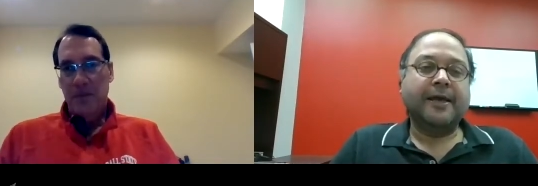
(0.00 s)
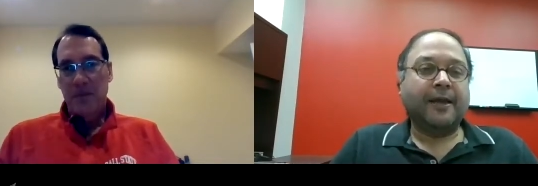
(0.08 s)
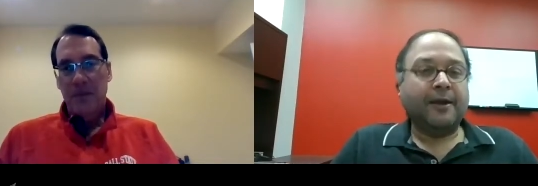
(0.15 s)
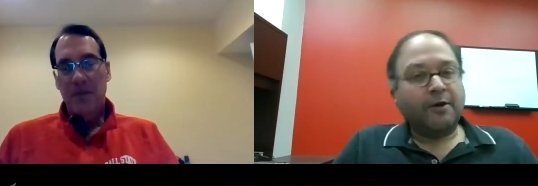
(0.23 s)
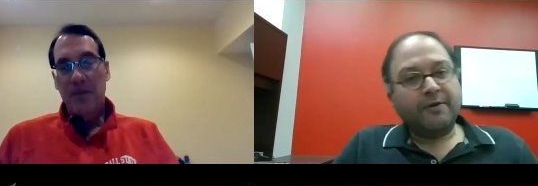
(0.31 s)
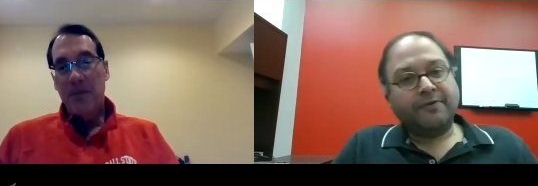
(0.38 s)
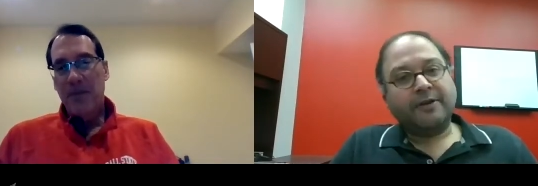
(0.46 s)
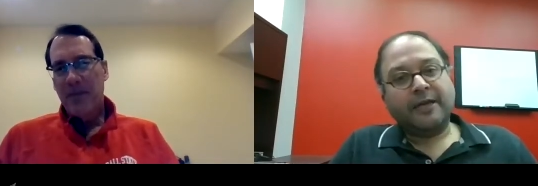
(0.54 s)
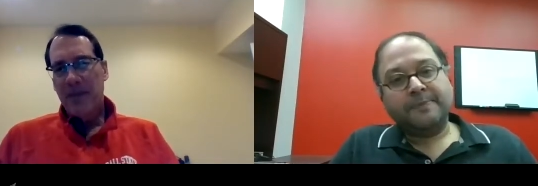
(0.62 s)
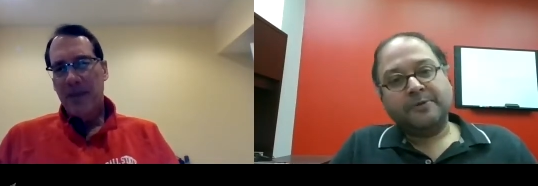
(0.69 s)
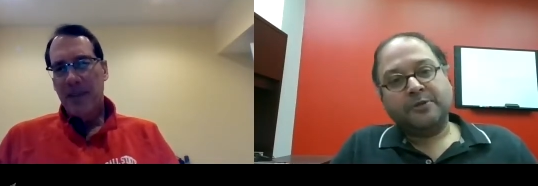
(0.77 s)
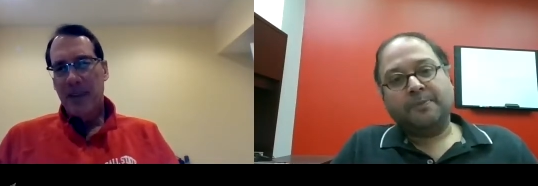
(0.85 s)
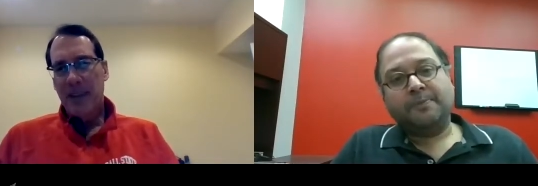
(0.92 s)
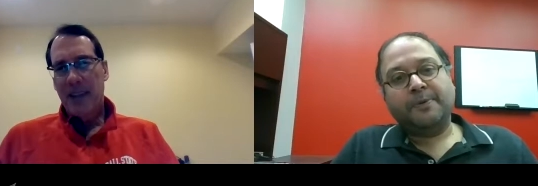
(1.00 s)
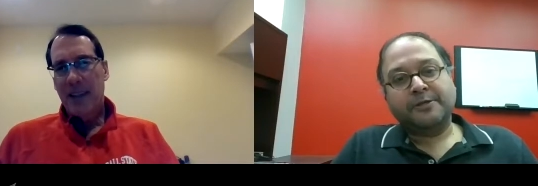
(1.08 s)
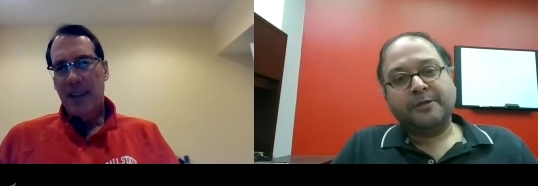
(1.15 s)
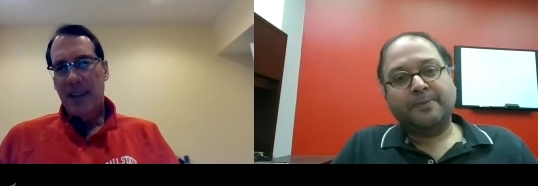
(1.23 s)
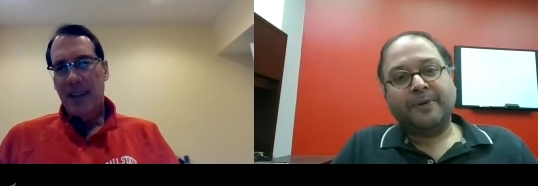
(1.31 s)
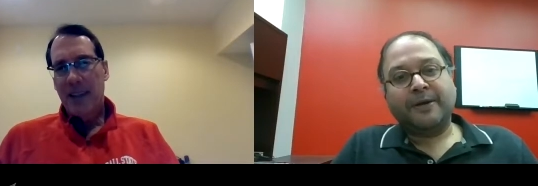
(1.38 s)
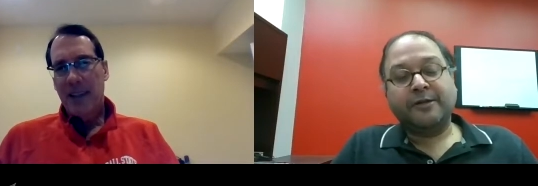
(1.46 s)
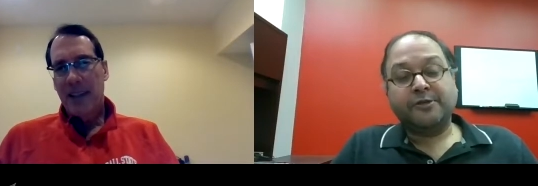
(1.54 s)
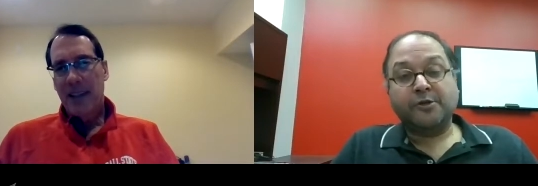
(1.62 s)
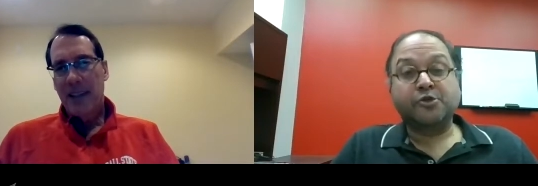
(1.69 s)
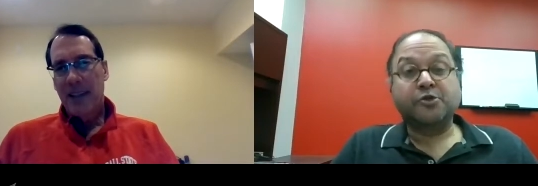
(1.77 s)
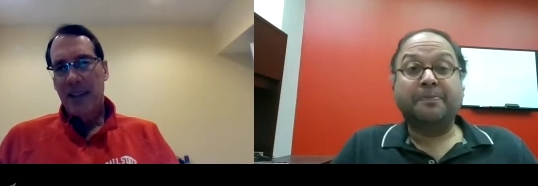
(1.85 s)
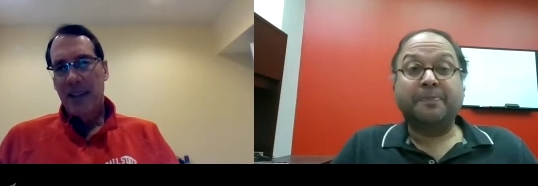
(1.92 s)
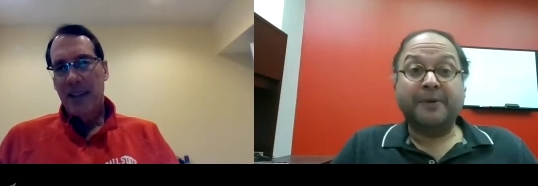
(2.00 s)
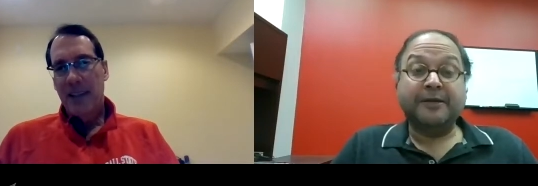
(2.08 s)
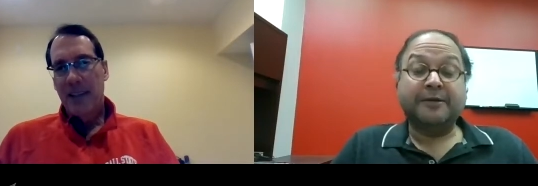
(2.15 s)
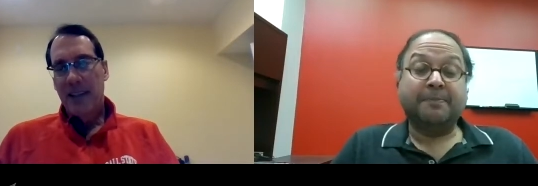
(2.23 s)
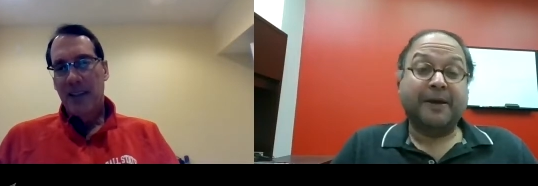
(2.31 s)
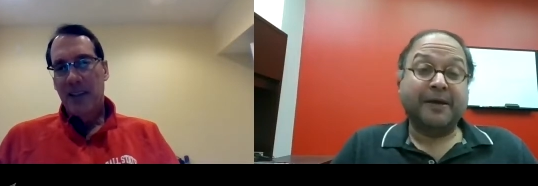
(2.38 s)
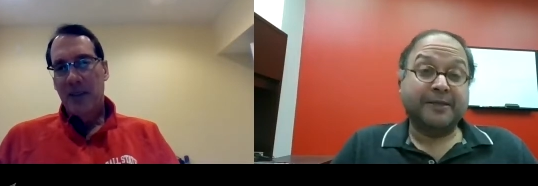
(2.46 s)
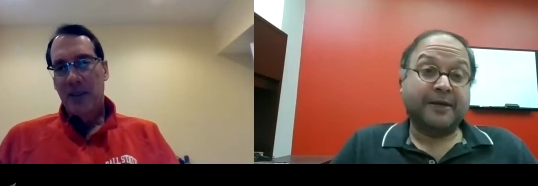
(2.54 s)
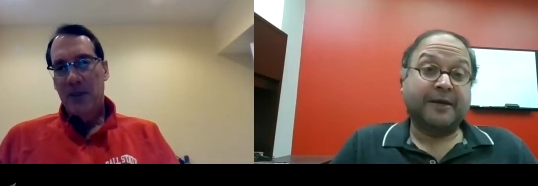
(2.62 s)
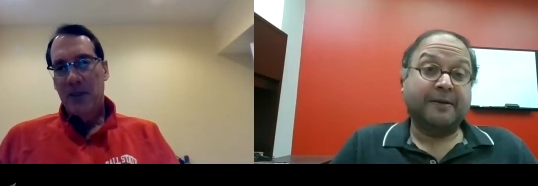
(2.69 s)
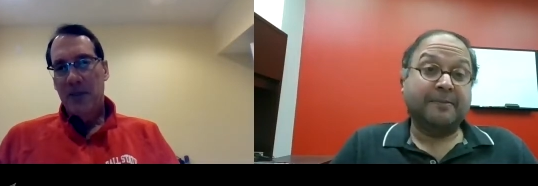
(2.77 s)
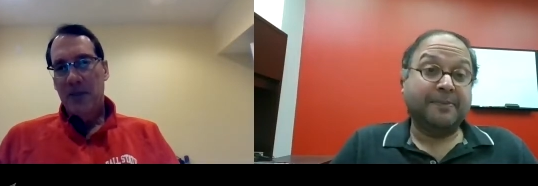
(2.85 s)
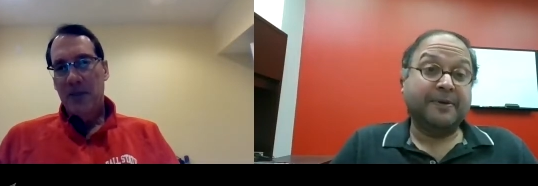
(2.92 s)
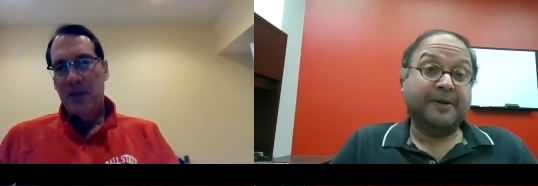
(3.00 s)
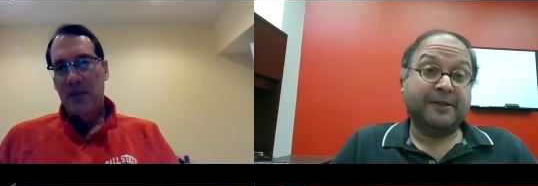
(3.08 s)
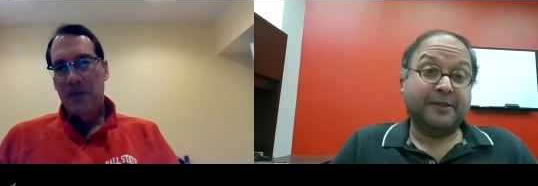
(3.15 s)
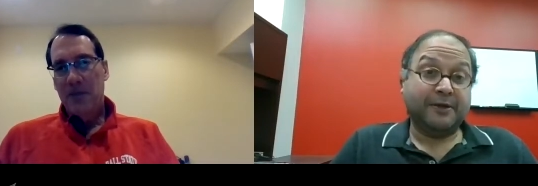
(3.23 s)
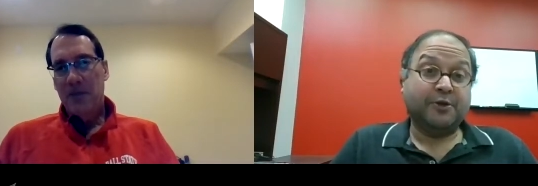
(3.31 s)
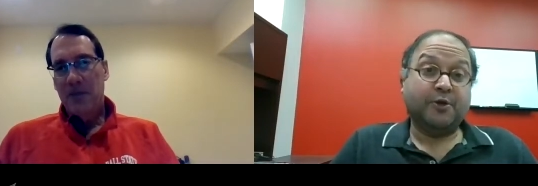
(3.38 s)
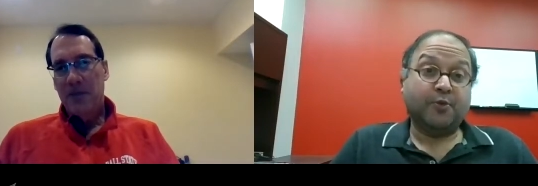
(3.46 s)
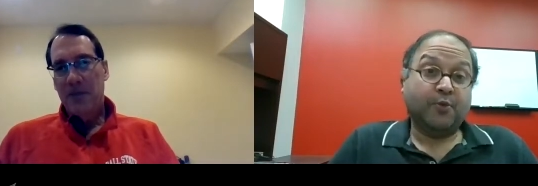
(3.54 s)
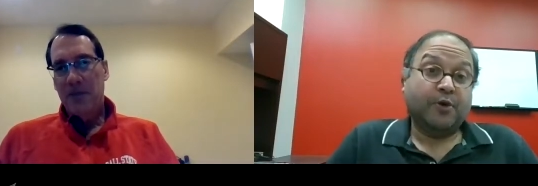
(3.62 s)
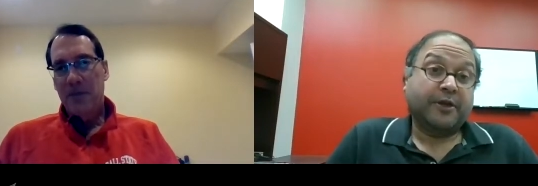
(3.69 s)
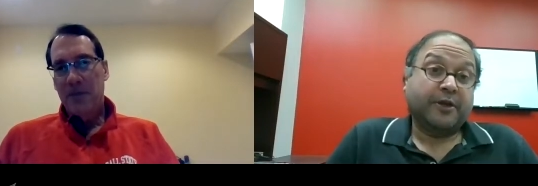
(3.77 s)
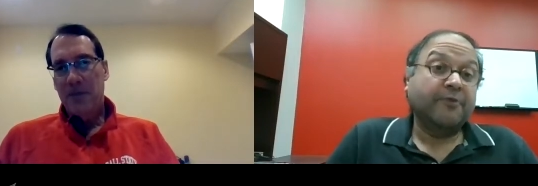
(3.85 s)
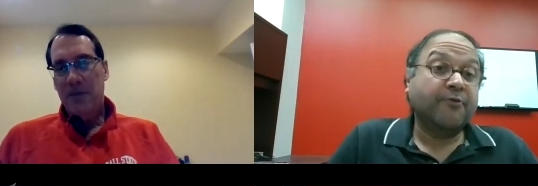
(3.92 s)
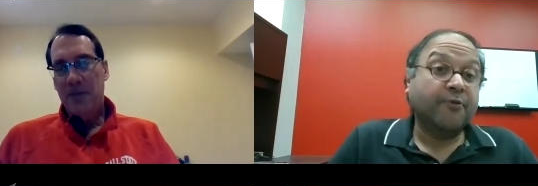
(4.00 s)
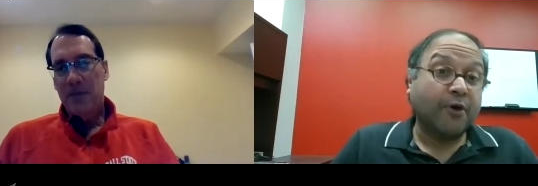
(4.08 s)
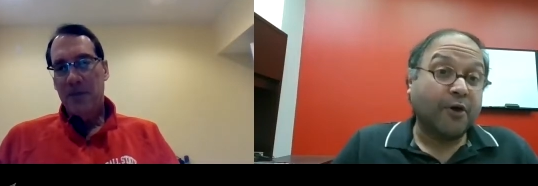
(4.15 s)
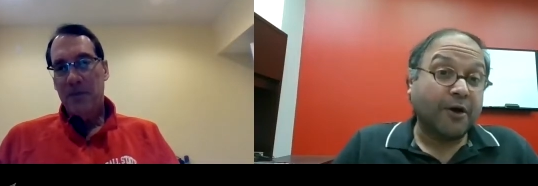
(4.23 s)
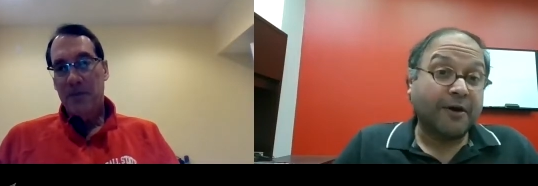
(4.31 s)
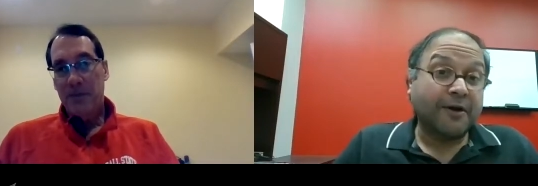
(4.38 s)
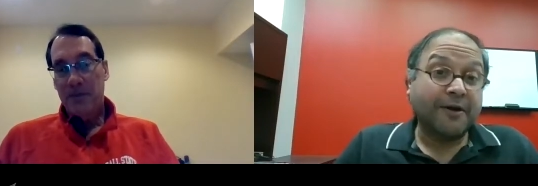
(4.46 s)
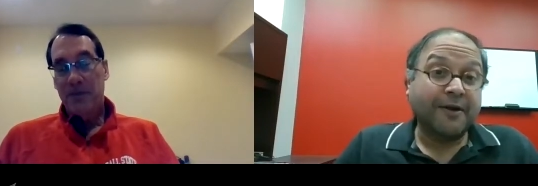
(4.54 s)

Speaker 1: a lot of times your personal brand is also built by the company that you're working for